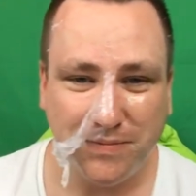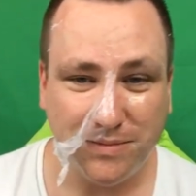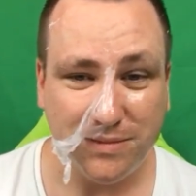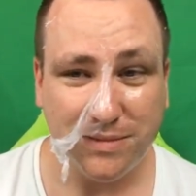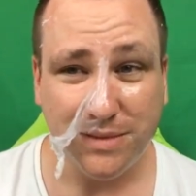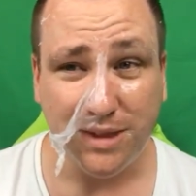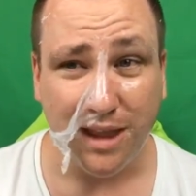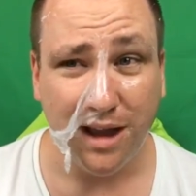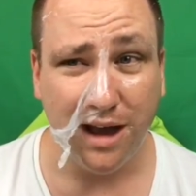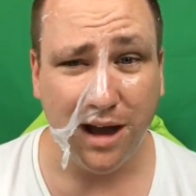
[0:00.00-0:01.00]

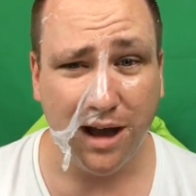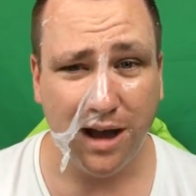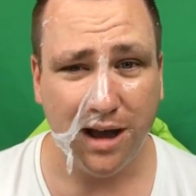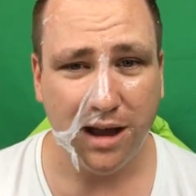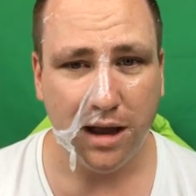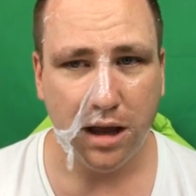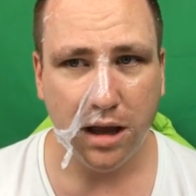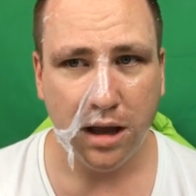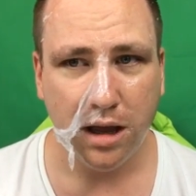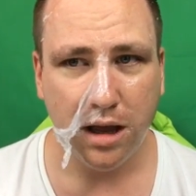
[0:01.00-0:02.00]

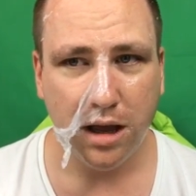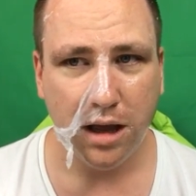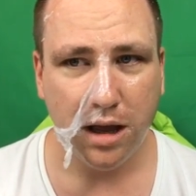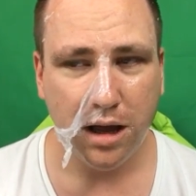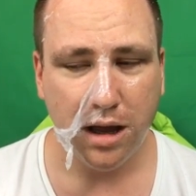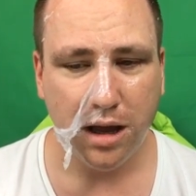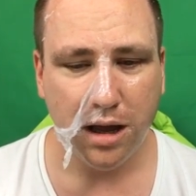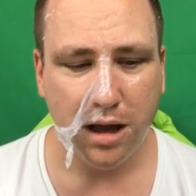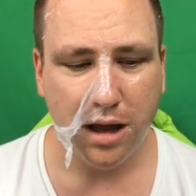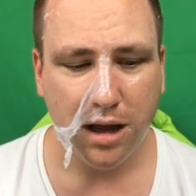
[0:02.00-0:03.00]

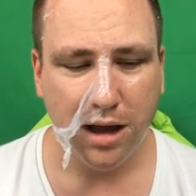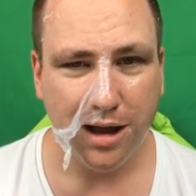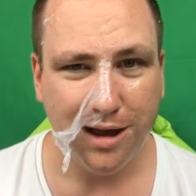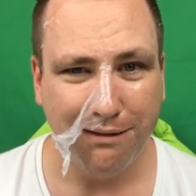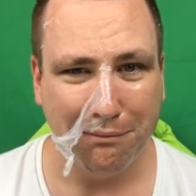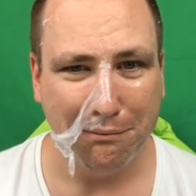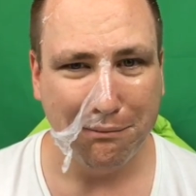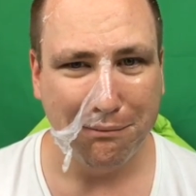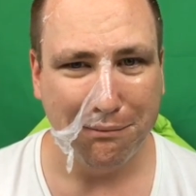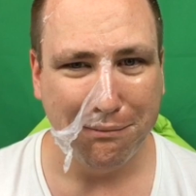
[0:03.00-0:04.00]

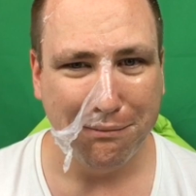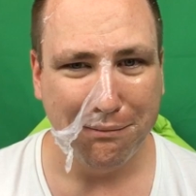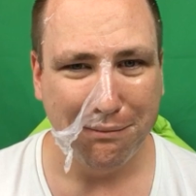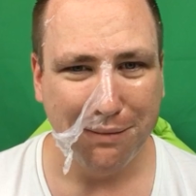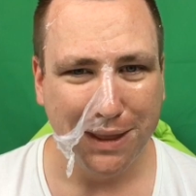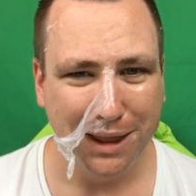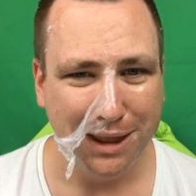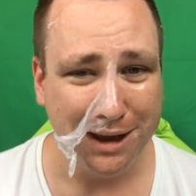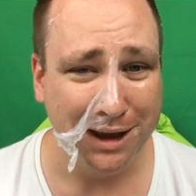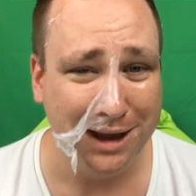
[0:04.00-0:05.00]

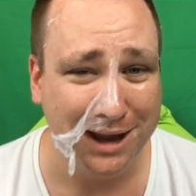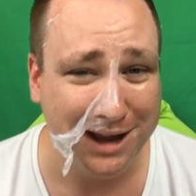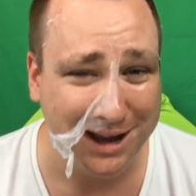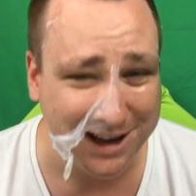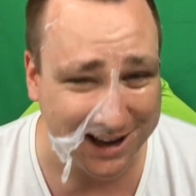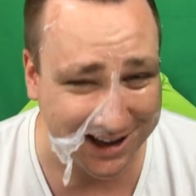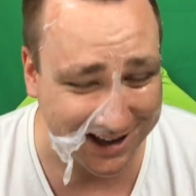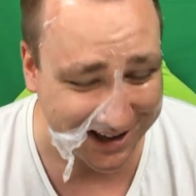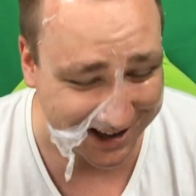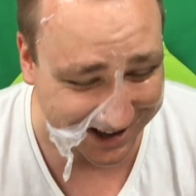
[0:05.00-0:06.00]

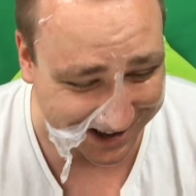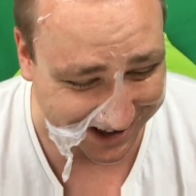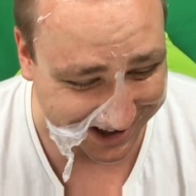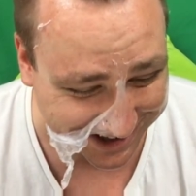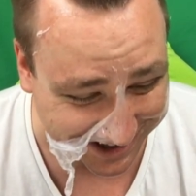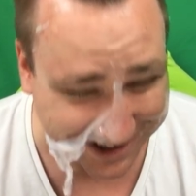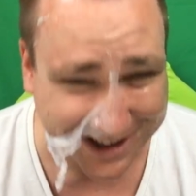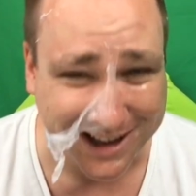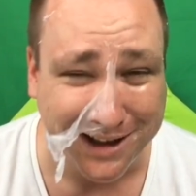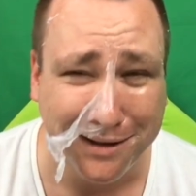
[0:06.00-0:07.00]

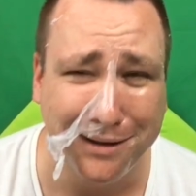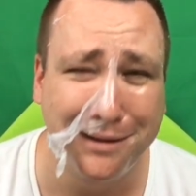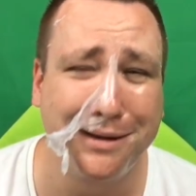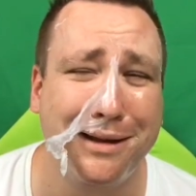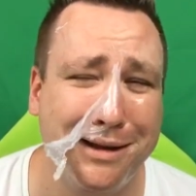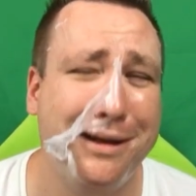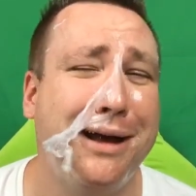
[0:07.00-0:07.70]
Nobody speaks.